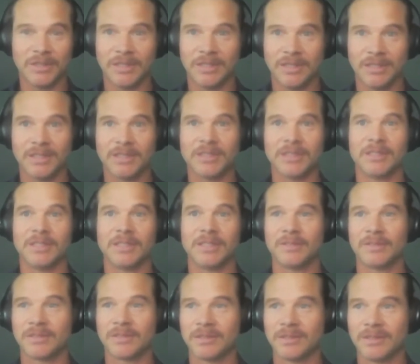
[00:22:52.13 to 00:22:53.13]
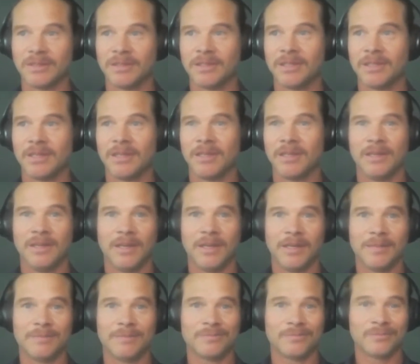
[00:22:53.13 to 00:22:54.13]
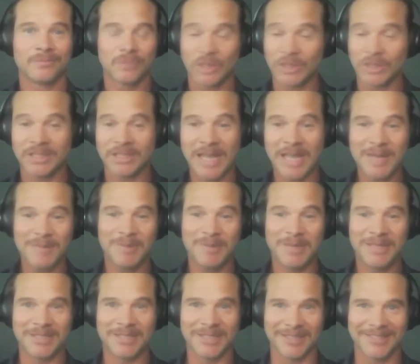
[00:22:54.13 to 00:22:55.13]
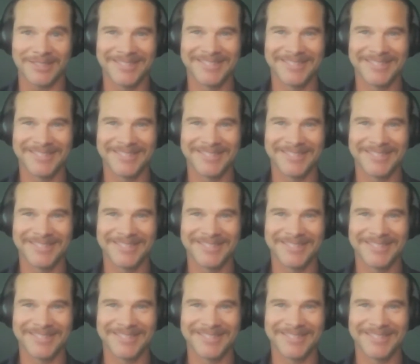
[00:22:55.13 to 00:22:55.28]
initiatives. There's a tight budget.